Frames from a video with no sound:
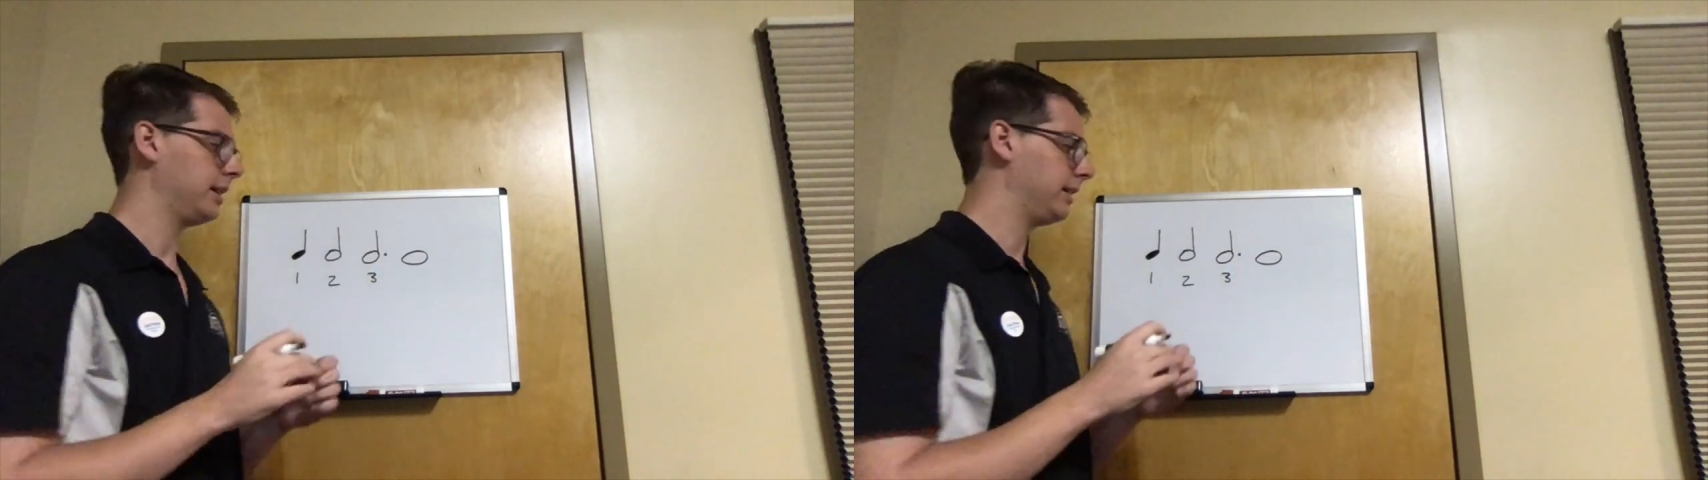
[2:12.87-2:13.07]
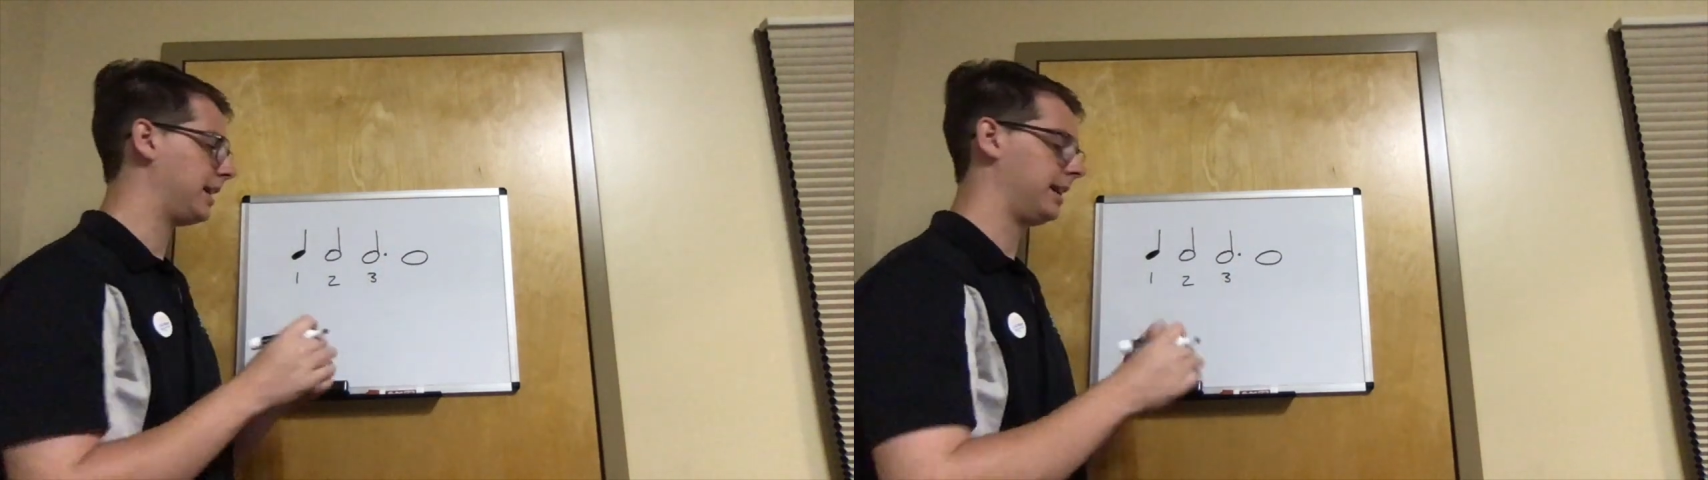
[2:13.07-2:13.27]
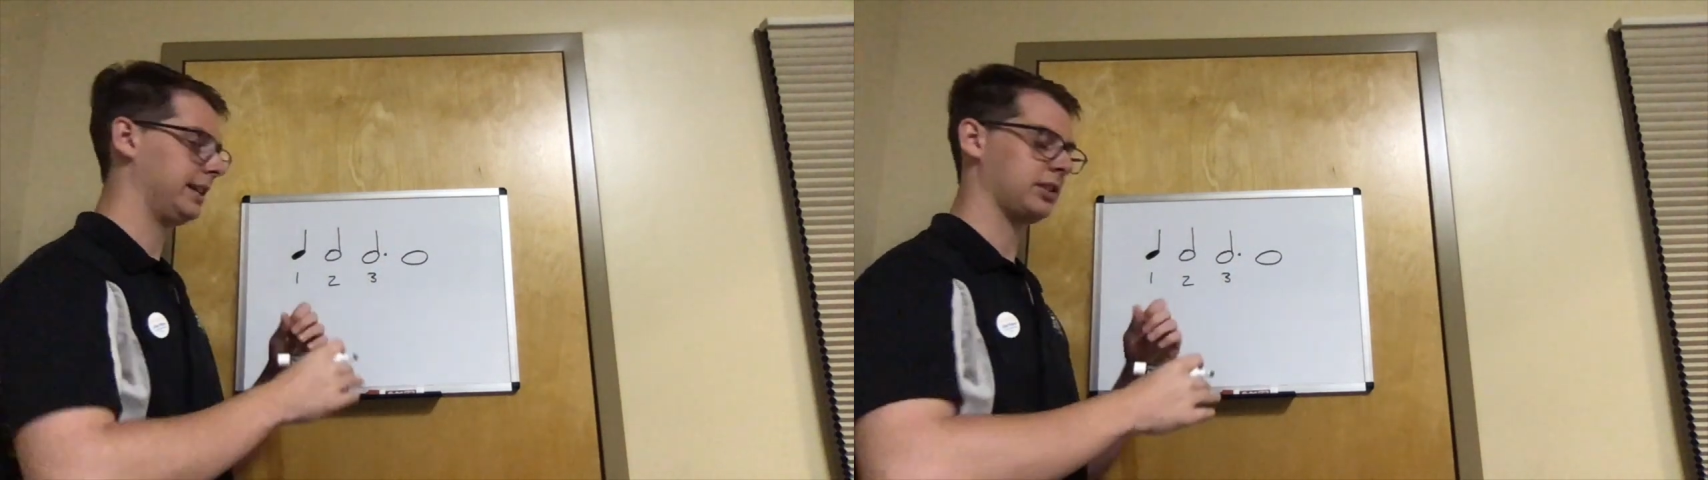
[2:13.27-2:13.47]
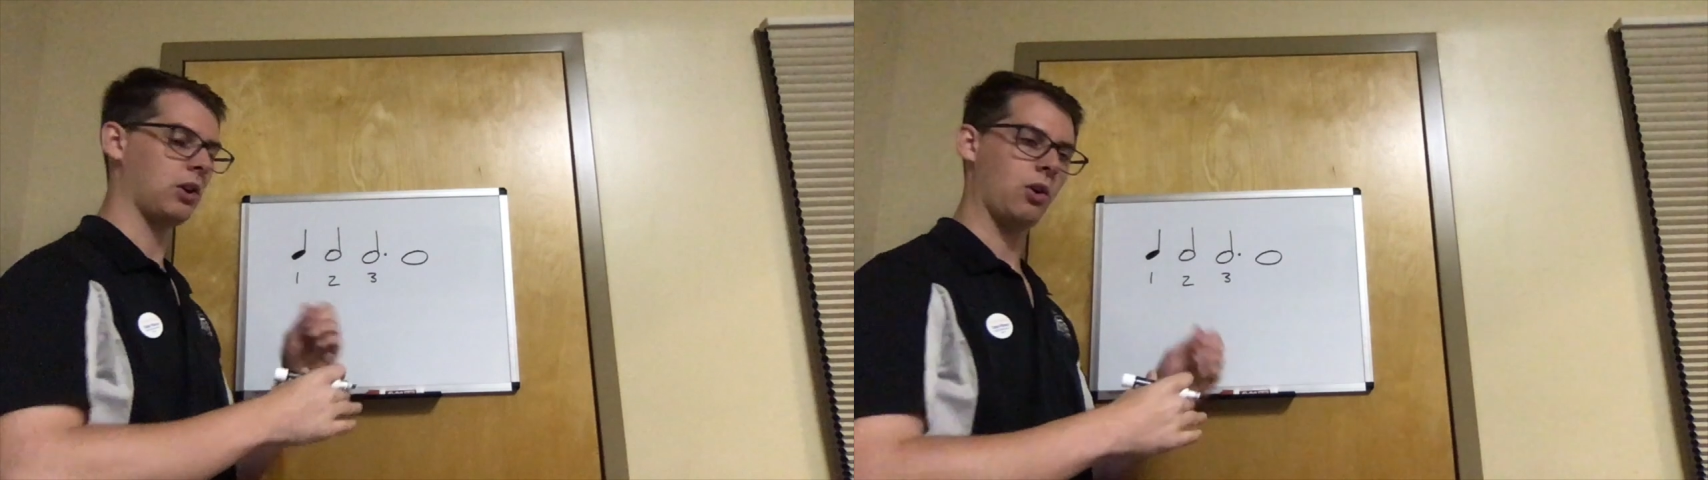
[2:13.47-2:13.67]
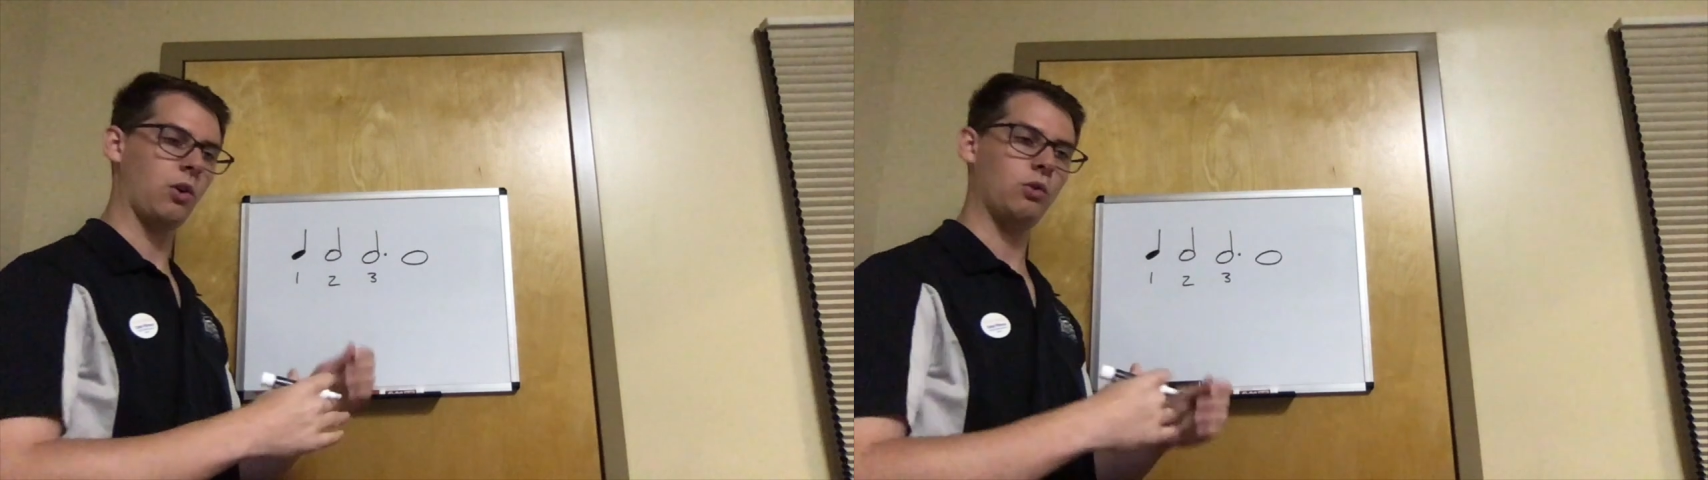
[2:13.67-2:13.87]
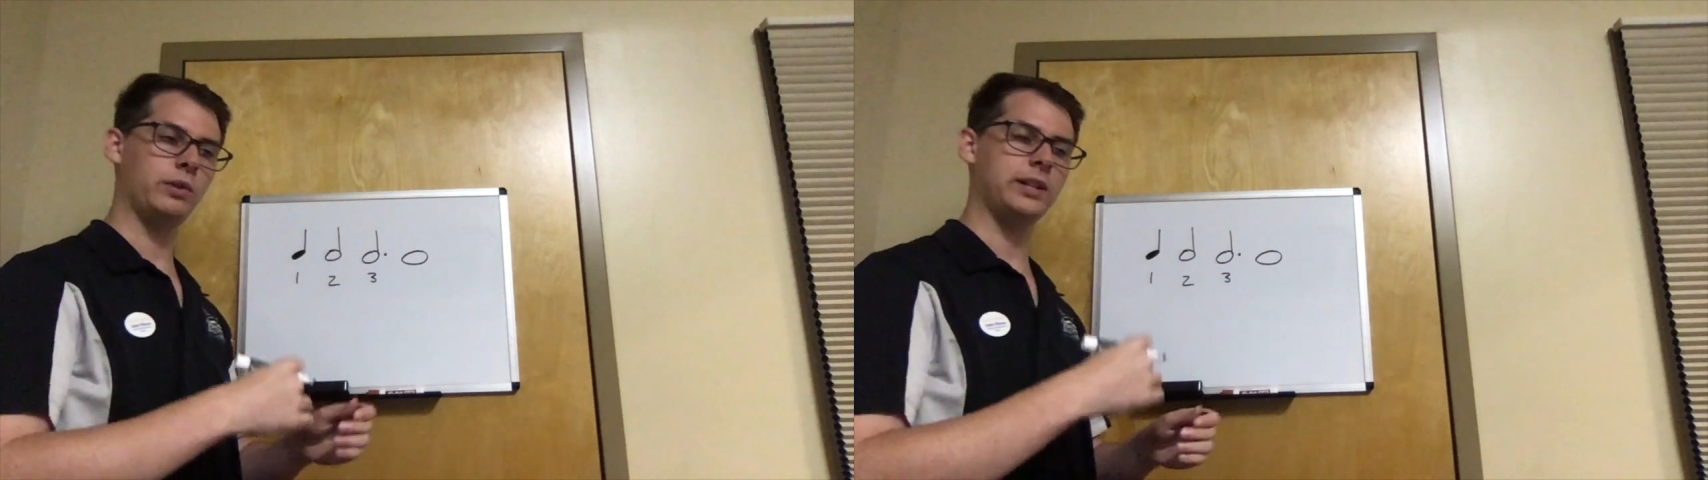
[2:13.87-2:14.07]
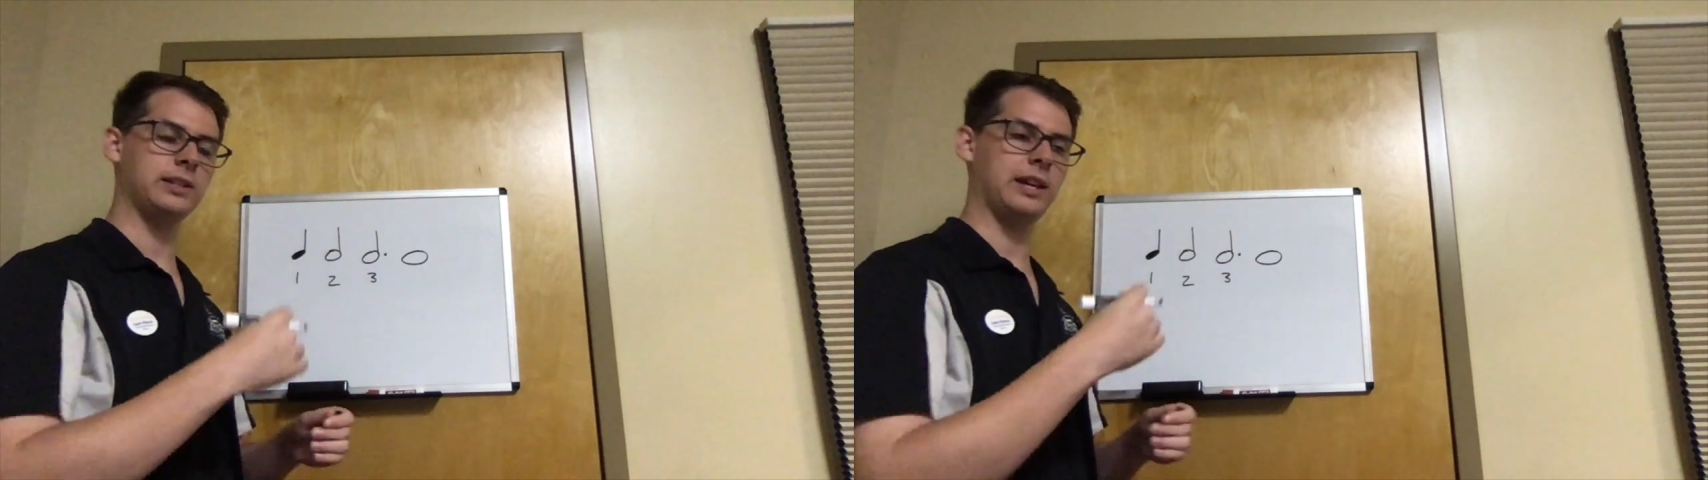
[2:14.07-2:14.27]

that it's always